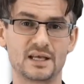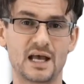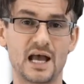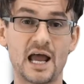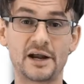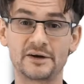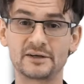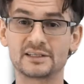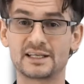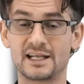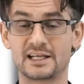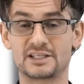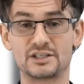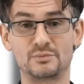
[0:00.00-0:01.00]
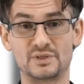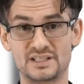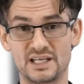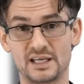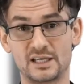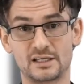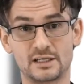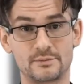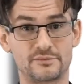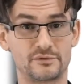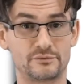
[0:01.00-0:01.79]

Iron can actually be taken up from